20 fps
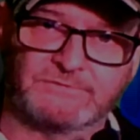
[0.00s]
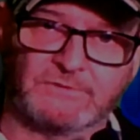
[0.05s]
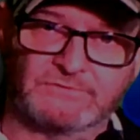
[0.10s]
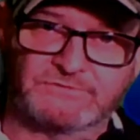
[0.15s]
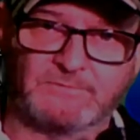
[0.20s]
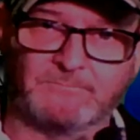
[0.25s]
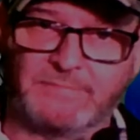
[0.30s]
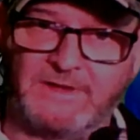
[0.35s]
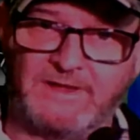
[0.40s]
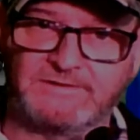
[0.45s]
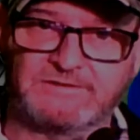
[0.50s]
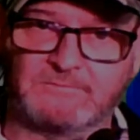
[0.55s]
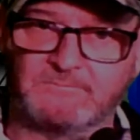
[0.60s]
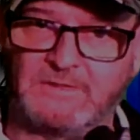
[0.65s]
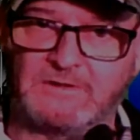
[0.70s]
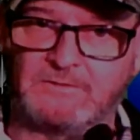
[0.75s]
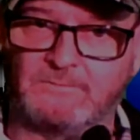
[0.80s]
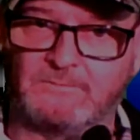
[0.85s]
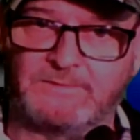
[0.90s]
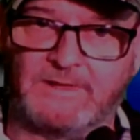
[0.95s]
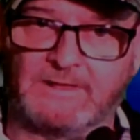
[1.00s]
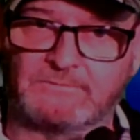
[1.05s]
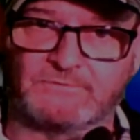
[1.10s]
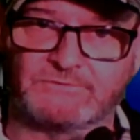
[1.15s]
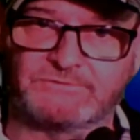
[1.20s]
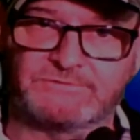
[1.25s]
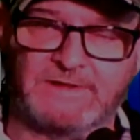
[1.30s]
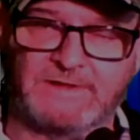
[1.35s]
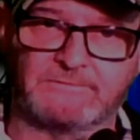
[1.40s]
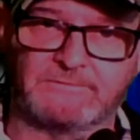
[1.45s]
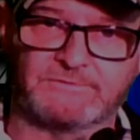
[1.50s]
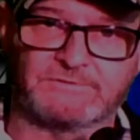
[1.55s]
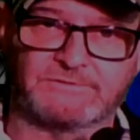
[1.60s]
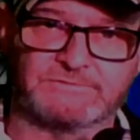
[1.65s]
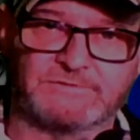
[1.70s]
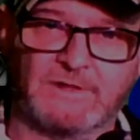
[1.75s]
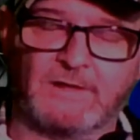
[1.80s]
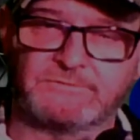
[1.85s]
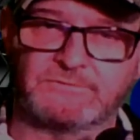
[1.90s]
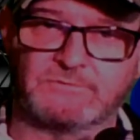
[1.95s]
So some basic minimum federal standards
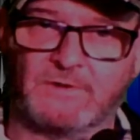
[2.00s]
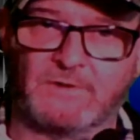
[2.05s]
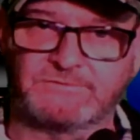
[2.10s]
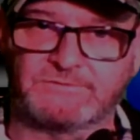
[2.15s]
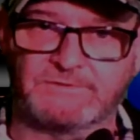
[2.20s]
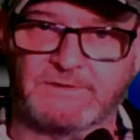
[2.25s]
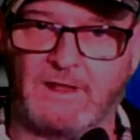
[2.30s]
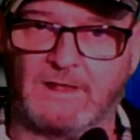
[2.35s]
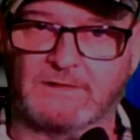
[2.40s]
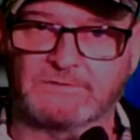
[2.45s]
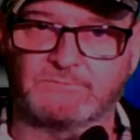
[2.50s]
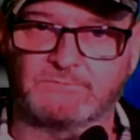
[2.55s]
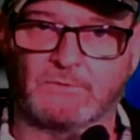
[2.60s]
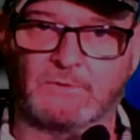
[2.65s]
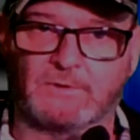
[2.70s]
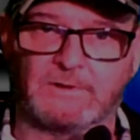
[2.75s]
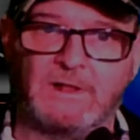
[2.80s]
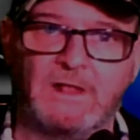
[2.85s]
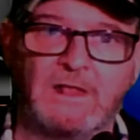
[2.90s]
is not too much to ask for.